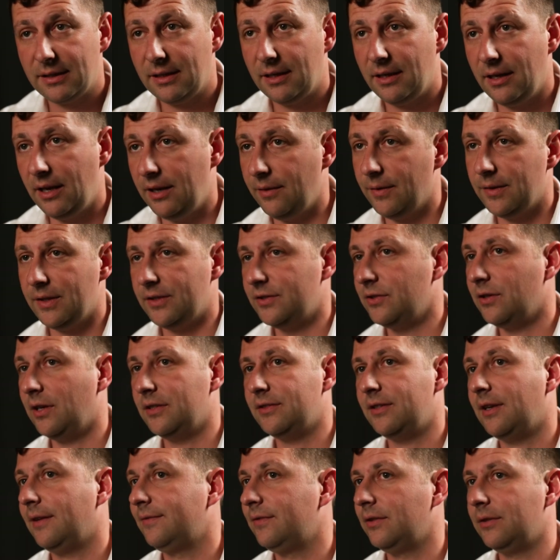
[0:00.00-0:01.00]
Anyone that
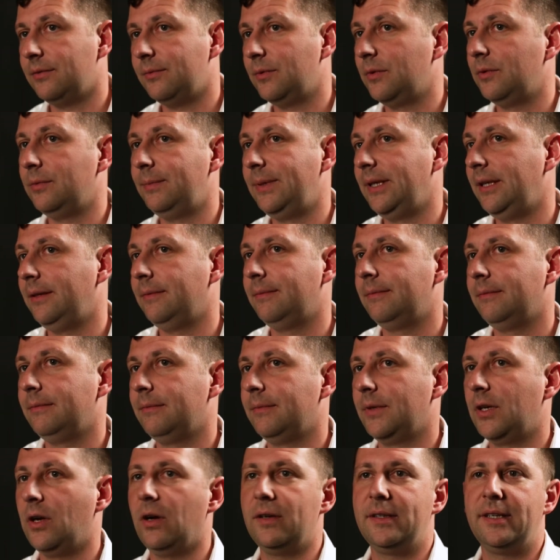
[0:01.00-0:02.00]
signs up for it will be
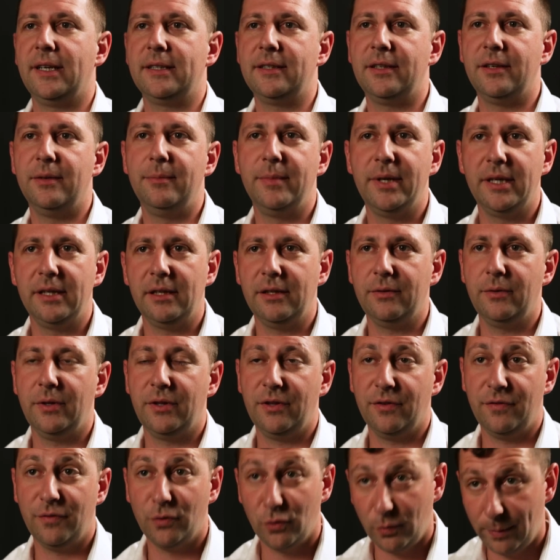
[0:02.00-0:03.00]
contacted immediately with
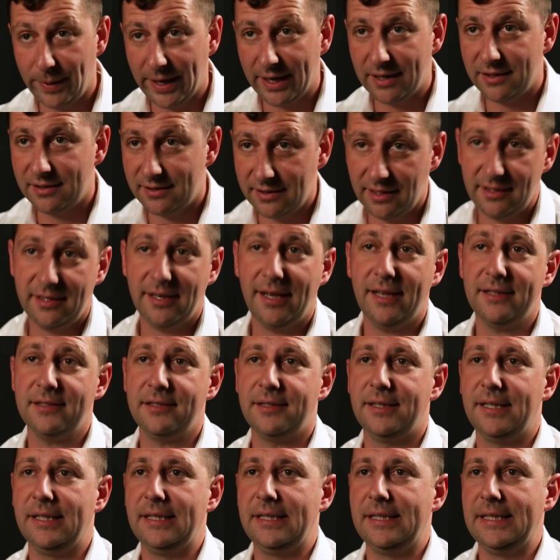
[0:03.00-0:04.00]
the full package details,
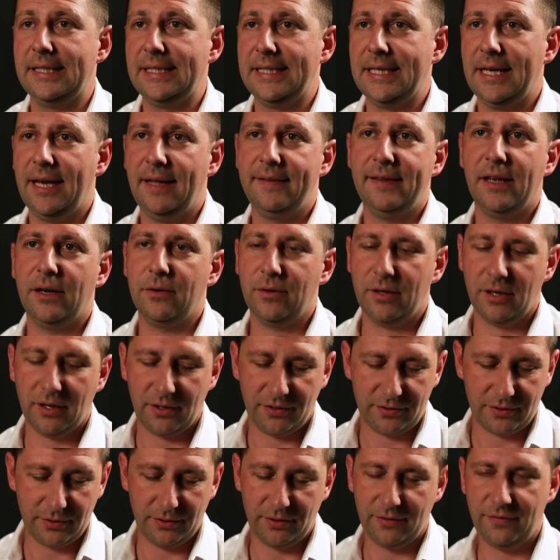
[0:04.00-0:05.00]
and that'll go
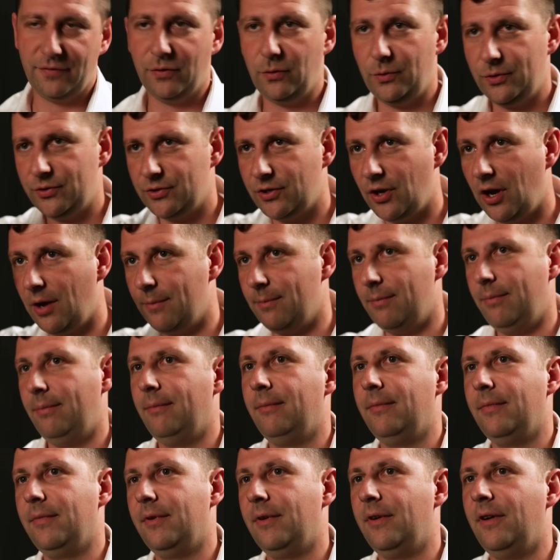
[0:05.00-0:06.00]
through the full scope
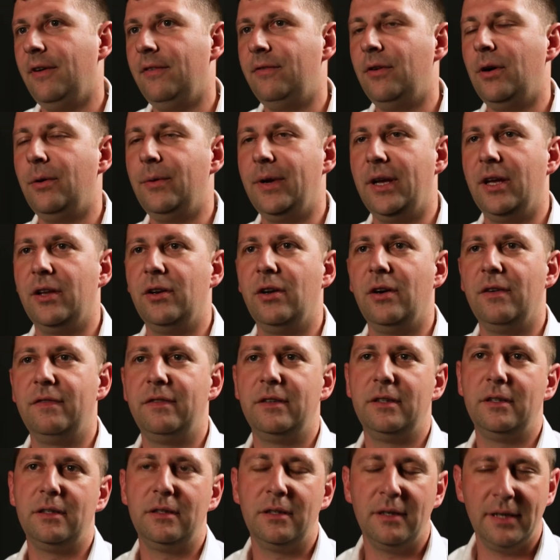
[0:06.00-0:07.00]
of what we can
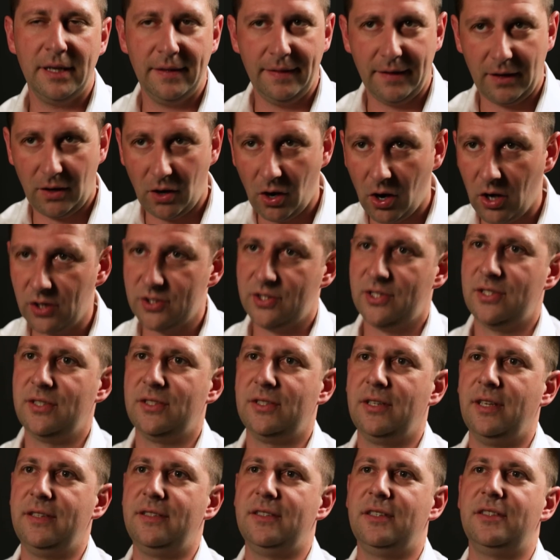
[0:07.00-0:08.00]
offer and the costs
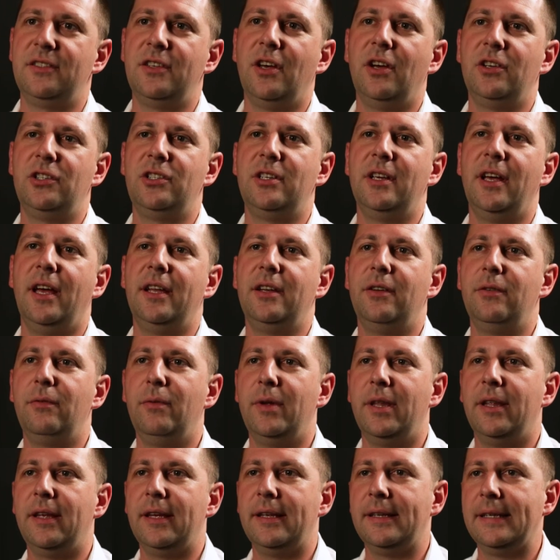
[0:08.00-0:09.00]
that's associated
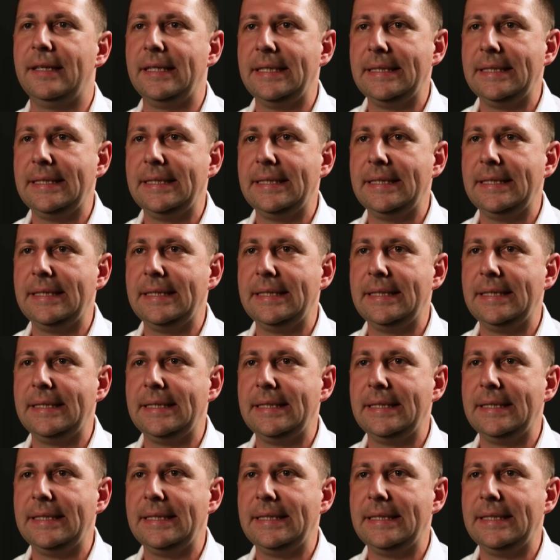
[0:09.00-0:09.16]
with it.